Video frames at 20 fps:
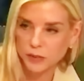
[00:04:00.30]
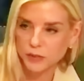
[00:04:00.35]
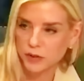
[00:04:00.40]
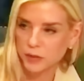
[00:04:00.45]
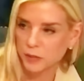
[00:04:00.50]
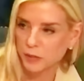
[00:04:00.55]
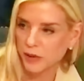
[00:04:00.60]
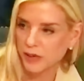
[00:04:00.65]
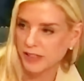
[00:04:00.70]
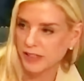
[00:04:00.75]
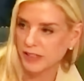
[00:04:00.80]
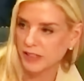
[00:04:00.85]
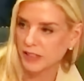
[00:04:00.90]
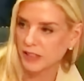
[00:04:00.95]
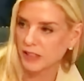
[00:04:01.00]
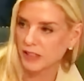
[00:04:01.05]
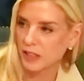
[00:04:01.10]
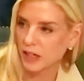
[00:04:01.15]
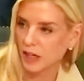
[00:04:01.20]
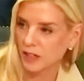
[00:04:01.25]
with the
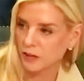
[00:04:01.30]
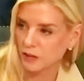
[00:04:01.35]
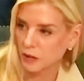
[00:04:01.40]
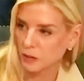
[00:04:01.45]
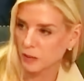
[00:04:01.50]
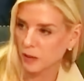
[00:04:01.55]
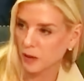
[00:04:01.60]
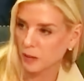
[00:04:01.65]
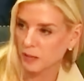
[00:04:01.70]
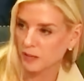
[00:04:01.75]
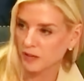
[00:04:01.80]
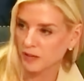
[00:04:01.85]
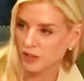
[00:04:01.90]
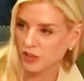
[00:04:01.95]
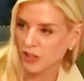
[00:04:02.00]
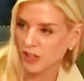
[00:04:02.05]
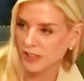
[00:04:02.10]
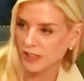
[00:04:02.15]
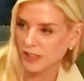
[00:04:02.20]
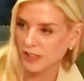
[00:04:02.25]
president, not the Department of
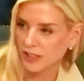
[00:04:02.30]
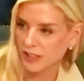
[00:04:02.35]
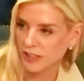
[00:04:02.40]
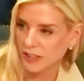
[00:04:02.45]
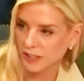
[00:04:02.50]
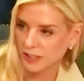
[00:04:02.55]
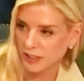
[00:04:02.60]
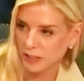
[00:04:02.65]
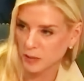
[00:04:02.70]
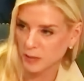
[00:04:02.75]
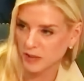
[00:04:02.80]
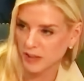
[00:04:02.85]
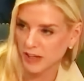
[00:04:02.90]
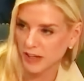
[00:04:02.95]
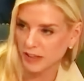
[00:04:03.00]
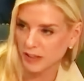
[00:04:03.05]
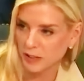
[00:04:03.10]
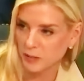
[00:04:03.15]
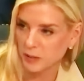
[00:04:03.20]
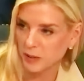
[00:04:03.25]
Justice, and some of
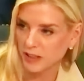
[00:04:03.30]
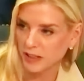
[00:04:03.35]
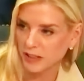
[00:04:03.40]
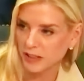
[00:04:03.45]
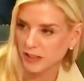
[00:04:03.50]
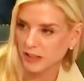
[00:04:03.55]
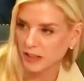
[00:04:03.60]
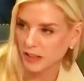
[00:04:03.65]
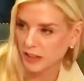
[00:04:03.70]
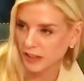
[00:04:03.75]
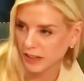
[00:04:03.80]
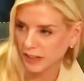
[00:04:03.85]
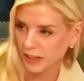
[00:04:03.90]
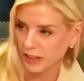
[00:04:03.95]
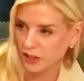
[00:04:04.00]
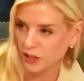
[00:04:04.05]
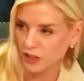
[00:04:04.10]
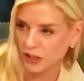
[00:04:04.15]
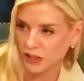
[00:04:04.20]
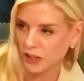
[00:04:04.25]
that is pending
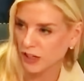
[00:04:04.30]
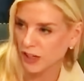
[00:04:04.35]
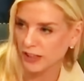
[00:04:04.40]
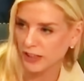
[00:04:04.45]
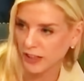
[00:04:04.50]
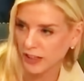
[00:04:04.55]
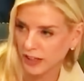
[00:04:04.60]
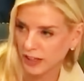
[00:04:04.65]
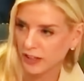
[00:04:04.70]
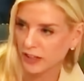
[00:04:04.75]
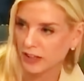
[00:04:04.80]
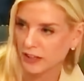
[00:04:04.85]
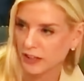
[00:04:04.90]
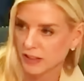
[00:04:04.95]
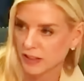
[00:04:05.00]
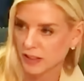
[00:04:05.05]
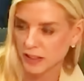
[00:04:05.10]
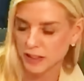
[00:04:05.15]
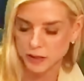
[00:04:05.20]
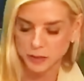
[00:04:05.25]
litigation, and I cannot
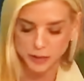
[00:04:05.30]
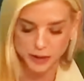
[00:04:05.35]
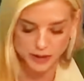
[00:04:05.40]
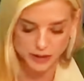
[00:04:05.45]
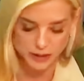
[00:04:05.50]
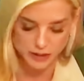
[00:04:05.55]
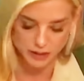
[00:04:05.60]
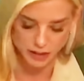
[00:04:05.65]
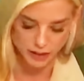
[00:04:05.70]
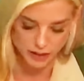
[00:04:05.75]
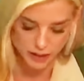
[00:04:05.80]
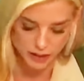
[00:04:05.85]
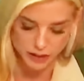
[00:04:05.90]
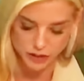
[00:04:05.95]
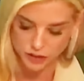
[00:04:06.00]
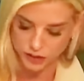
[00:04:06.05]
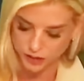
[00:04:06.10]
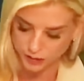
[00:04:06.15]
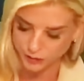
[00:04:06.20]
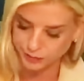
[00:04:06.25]
discuss pending
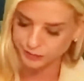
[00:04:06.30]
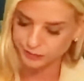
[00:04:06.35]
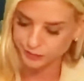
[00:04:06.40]
litigation.